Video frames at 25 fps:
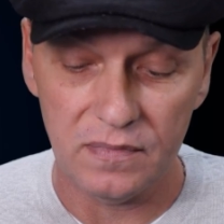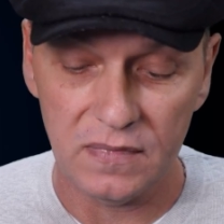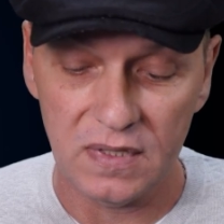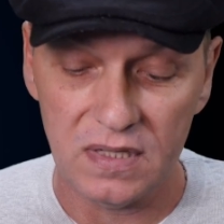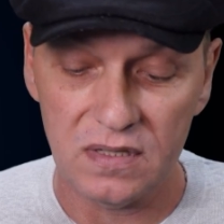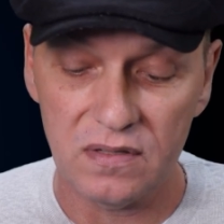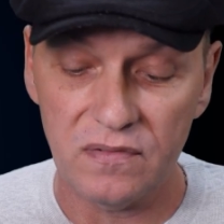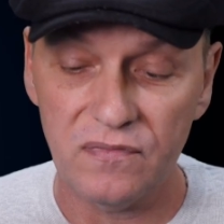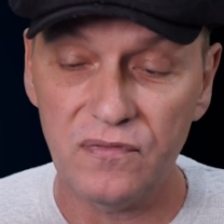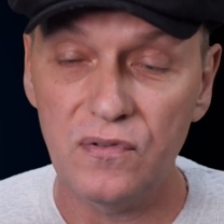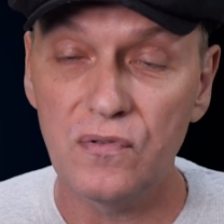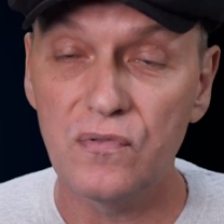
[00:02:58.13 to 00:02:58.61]

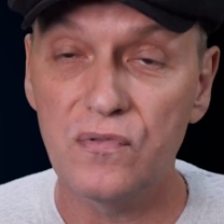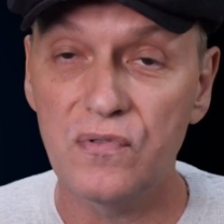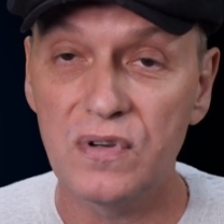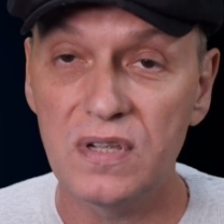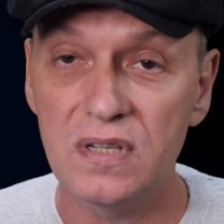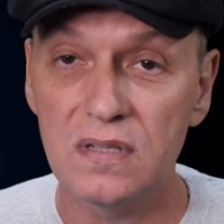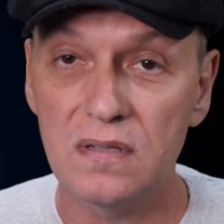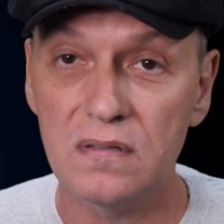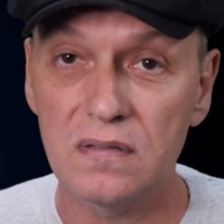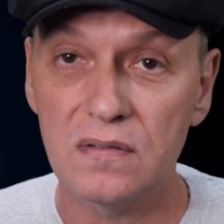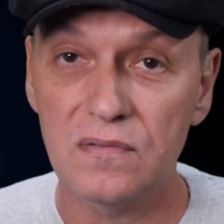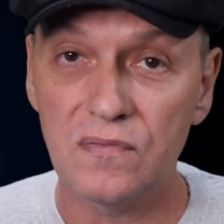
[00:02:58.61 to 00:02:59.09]
There's a few
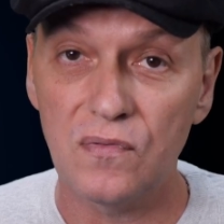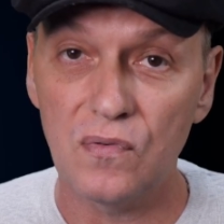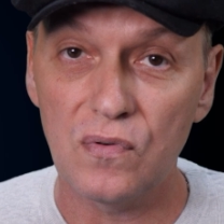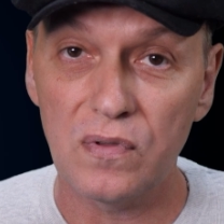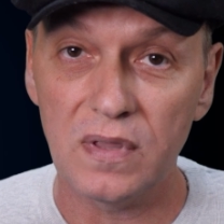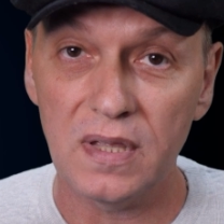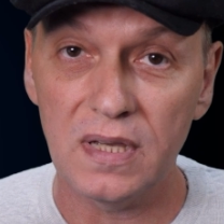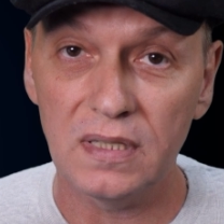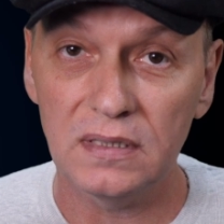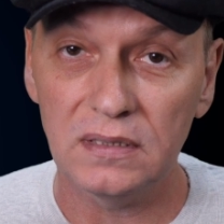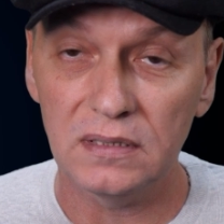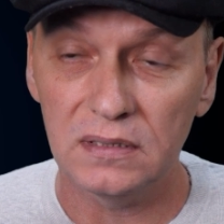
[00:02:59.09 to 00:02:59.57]
reasons
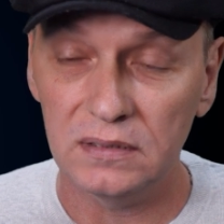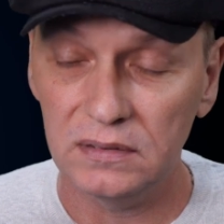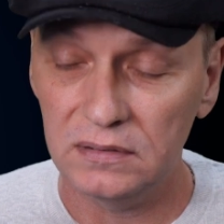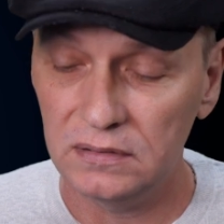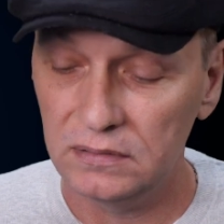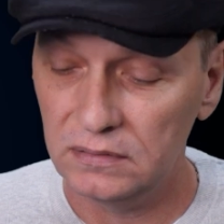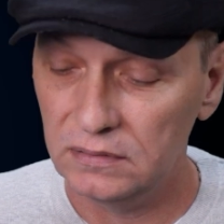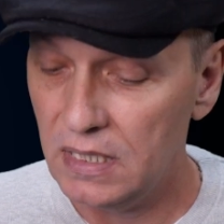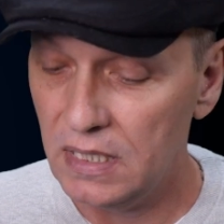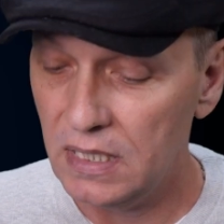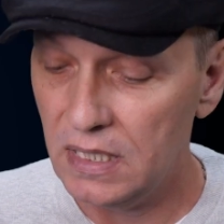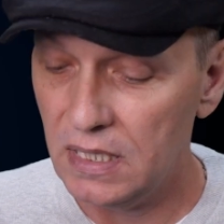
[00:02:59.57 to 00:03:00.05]
for that,
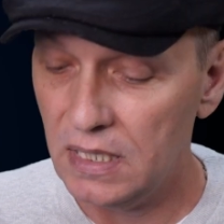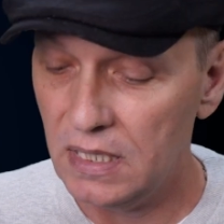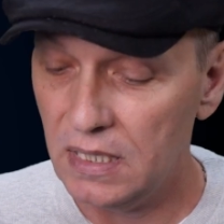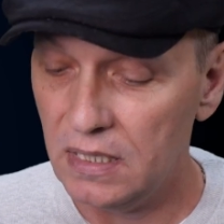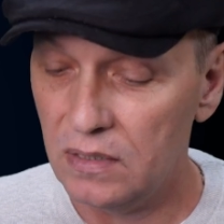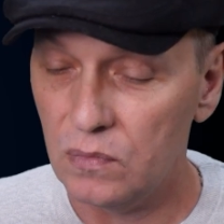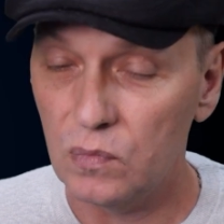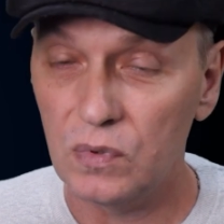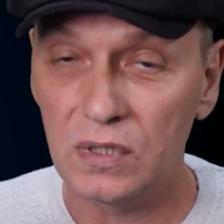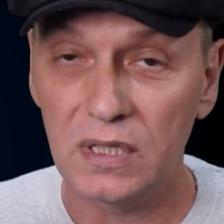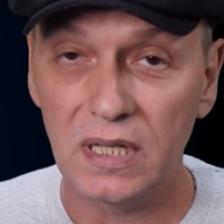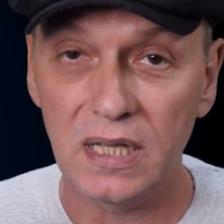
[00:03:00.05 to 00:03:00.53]

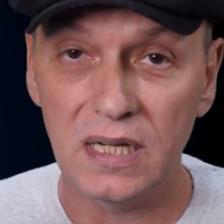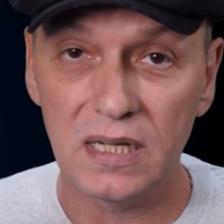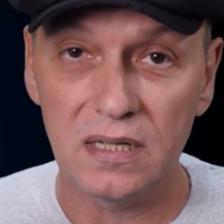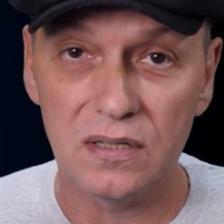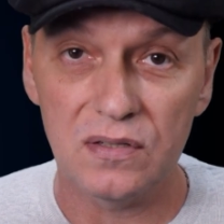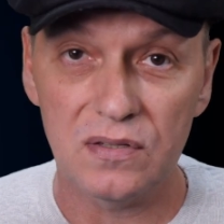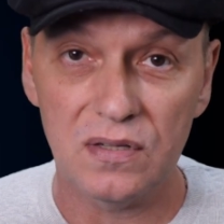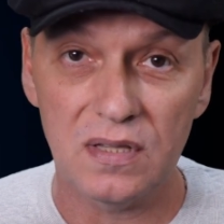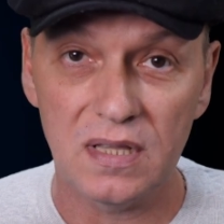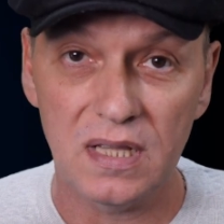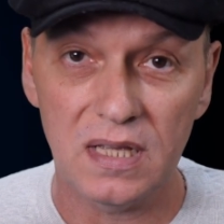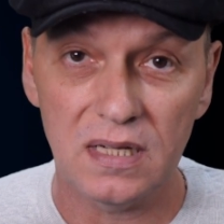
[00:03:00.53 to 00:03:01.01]
and we'll get
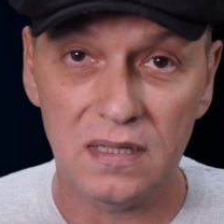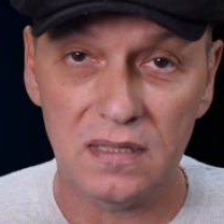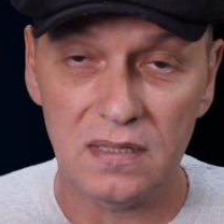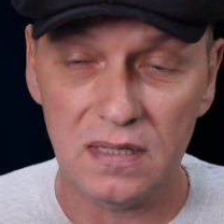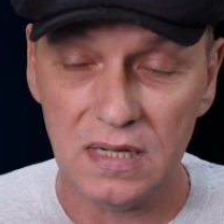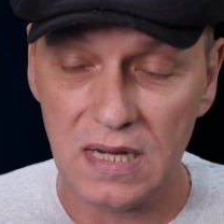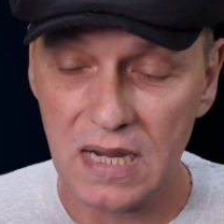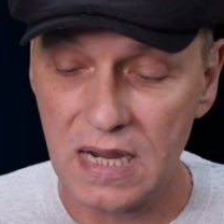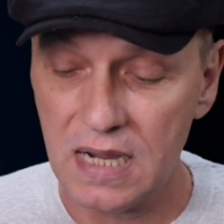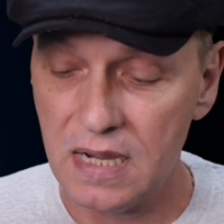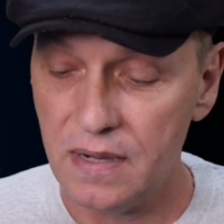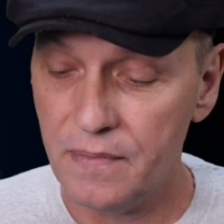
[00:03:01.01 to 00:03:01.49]
into that
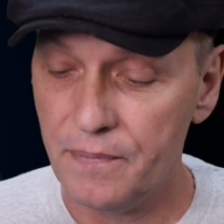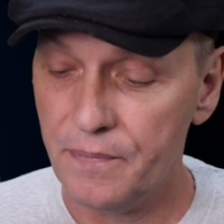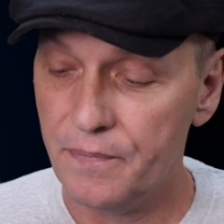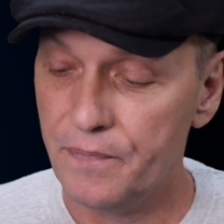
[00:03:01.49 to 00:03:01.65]
now.